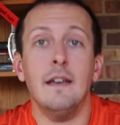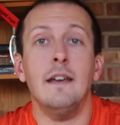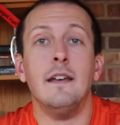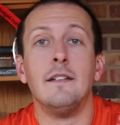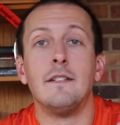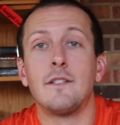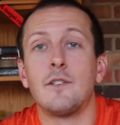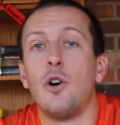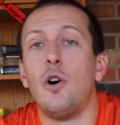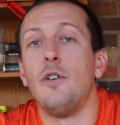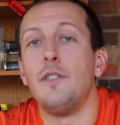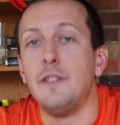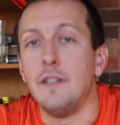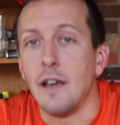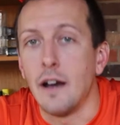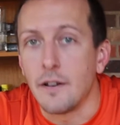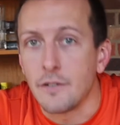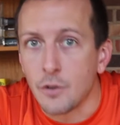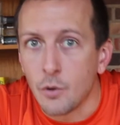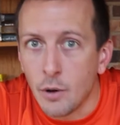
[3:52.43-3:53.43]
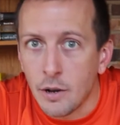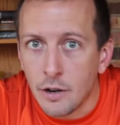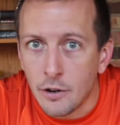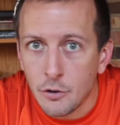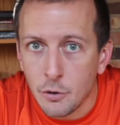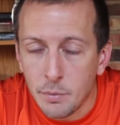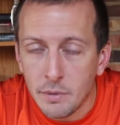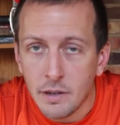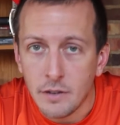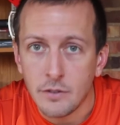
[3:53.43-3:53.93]
It's called the Yasso
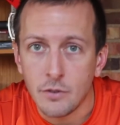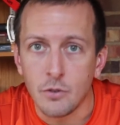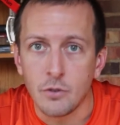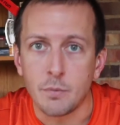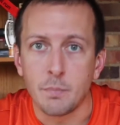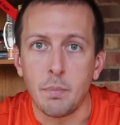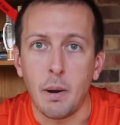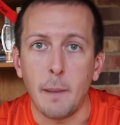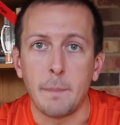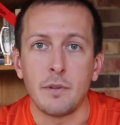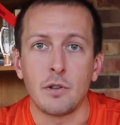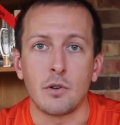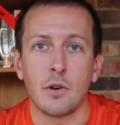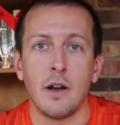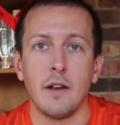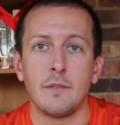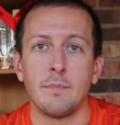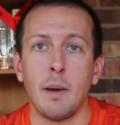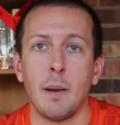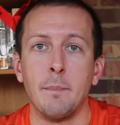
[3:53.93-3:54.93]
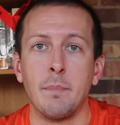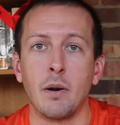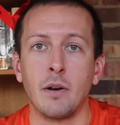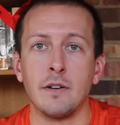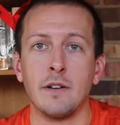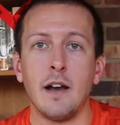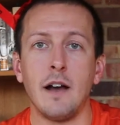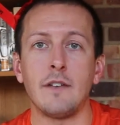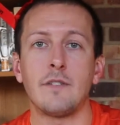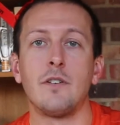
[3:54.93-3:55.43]
800 because it was popularized by Bart
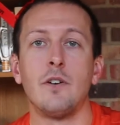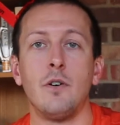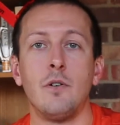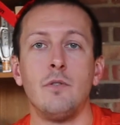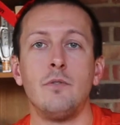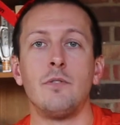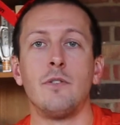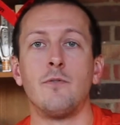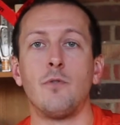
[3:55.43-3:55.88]
Yasso, the